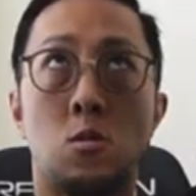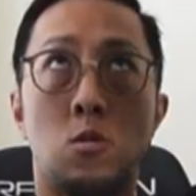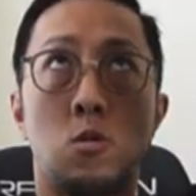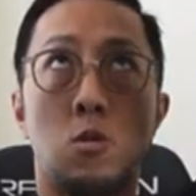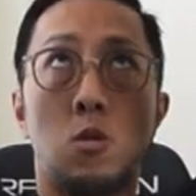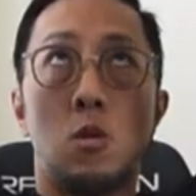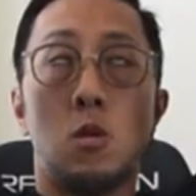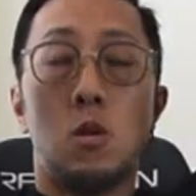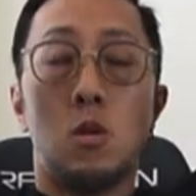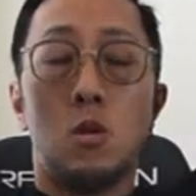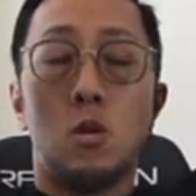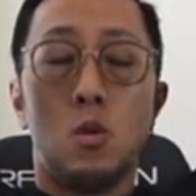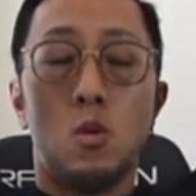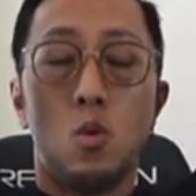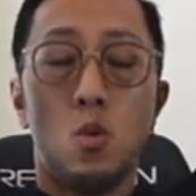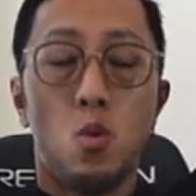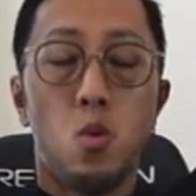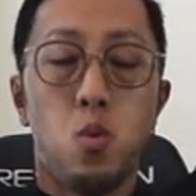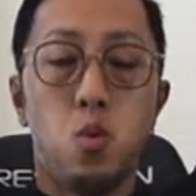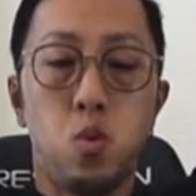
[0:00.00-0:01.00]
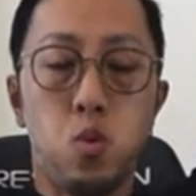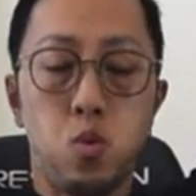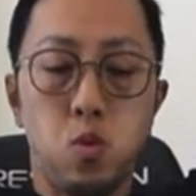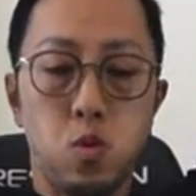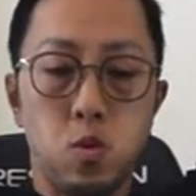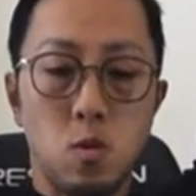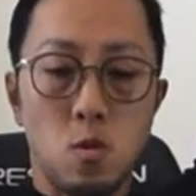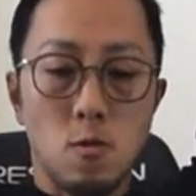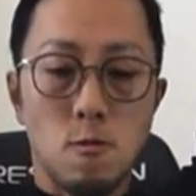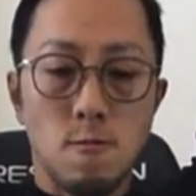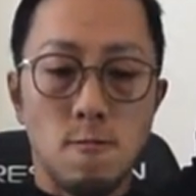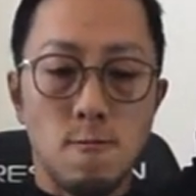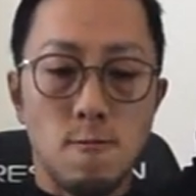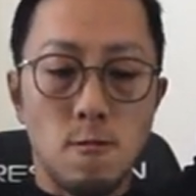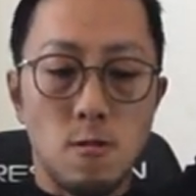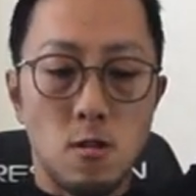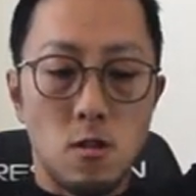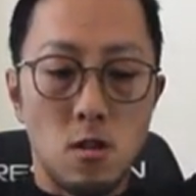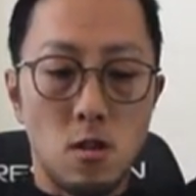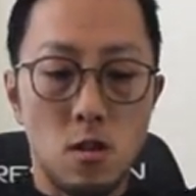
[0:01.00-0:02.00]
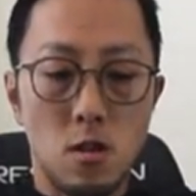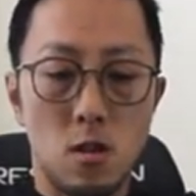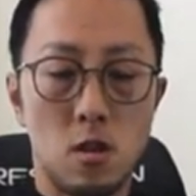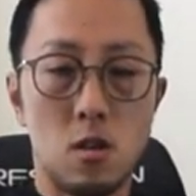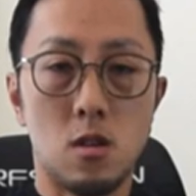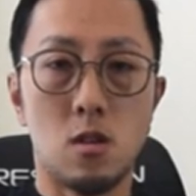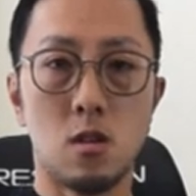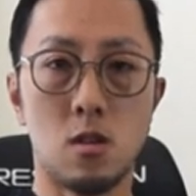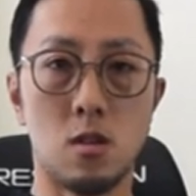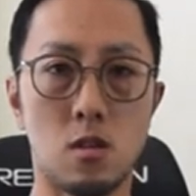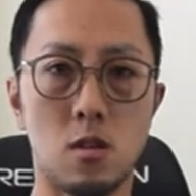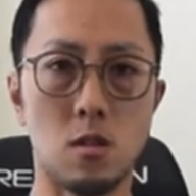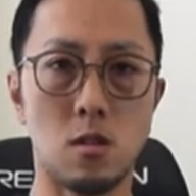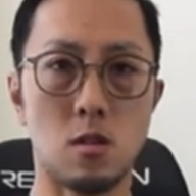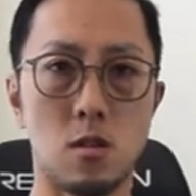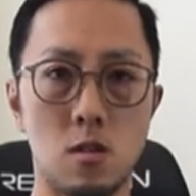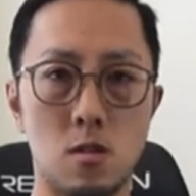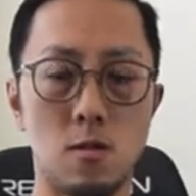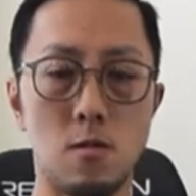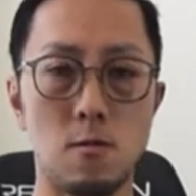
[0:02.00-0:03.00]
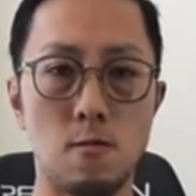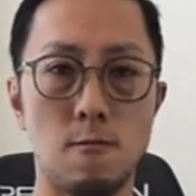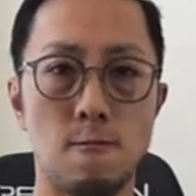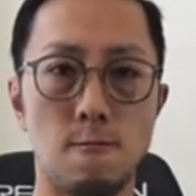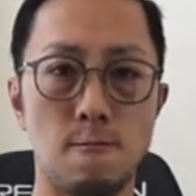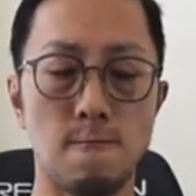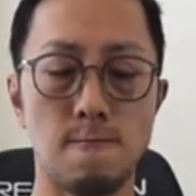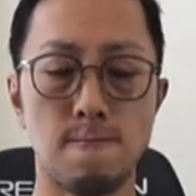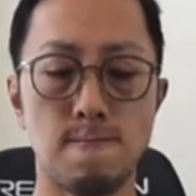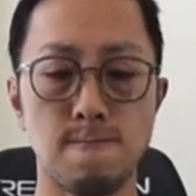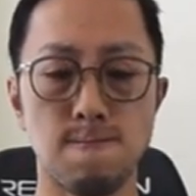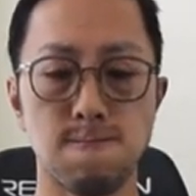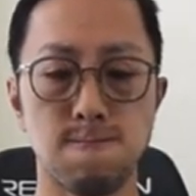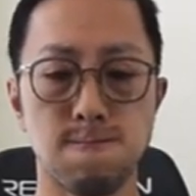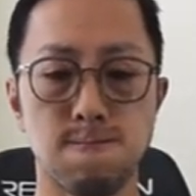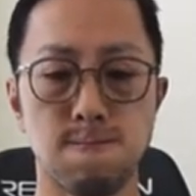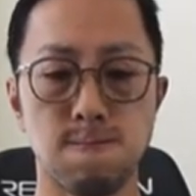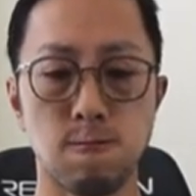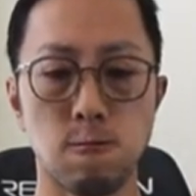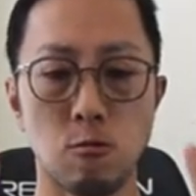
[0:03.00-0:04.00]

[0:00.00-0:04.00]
as gamers sitting keeping our arms down next to our side.